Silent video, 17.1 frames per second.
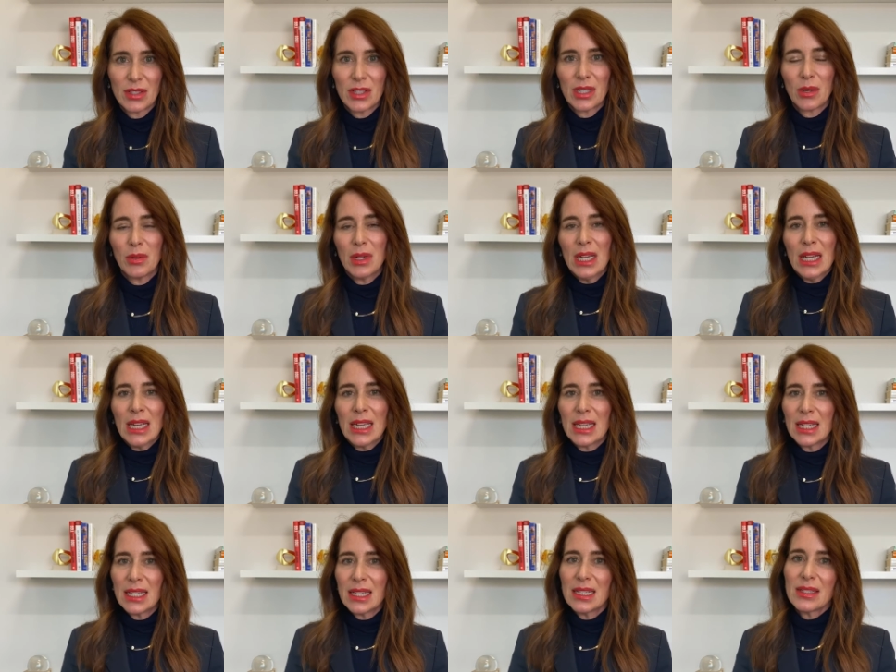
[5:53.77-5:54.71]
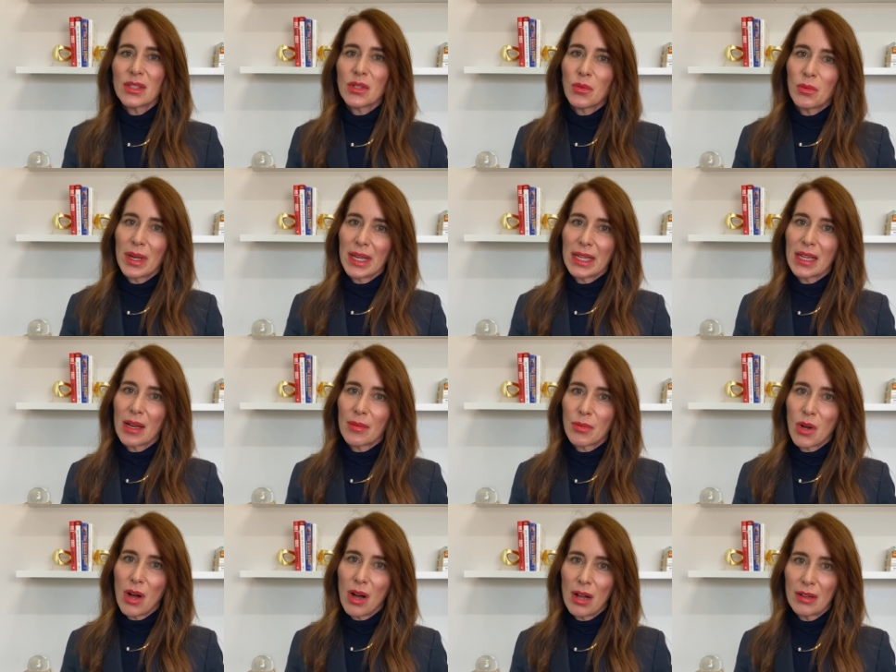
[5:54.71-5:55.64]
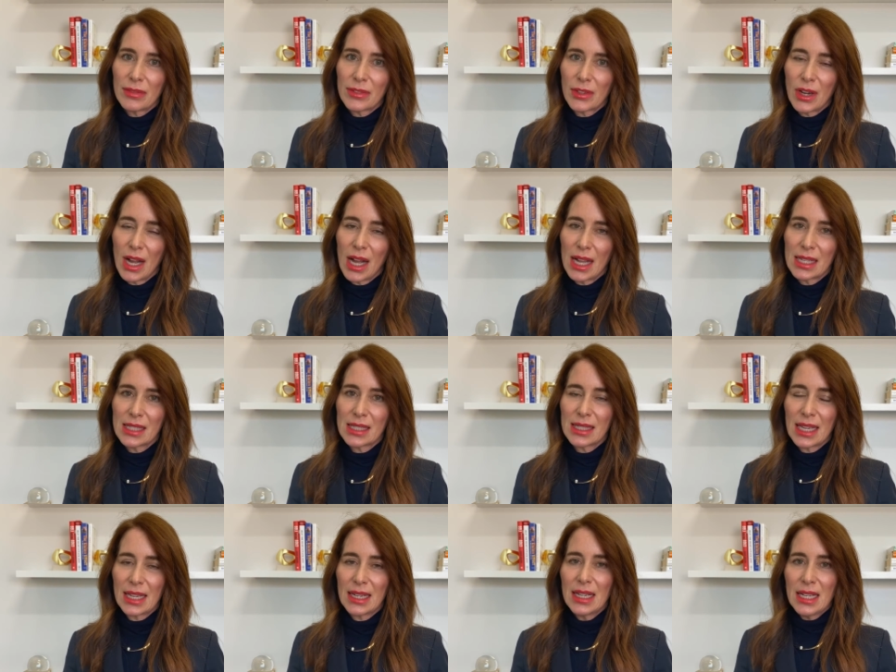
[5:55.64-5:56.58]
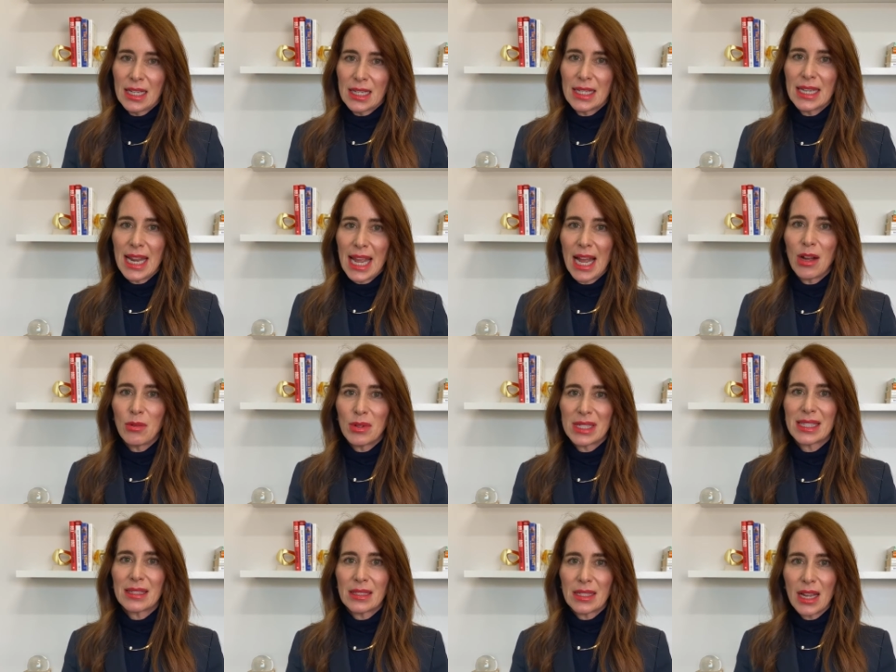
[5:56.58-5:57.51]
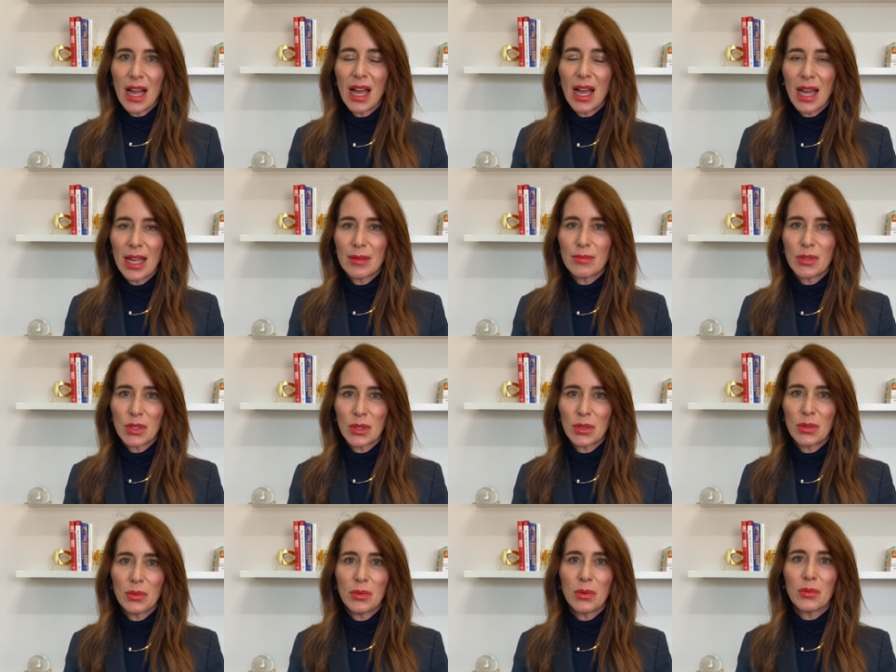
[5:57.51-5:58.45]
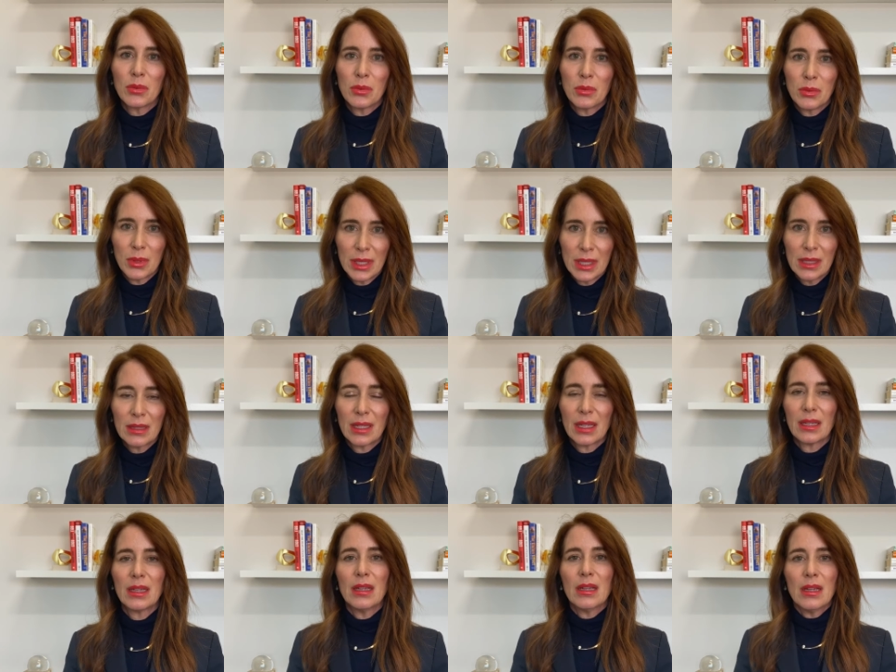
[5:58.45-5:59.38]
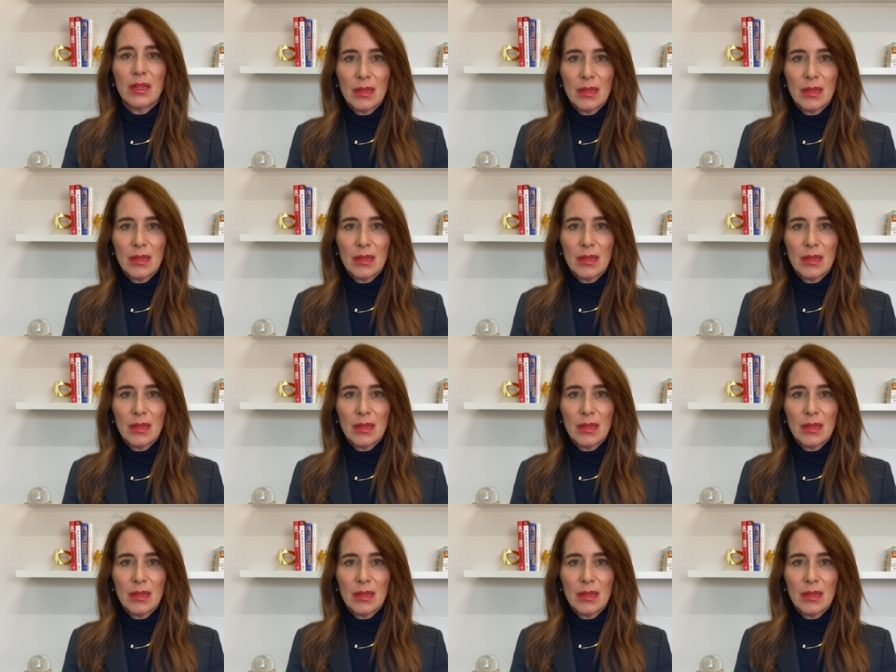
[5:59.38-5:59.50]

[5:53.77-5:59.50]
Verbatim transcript: So it is a wake-up call for us that now is the time to really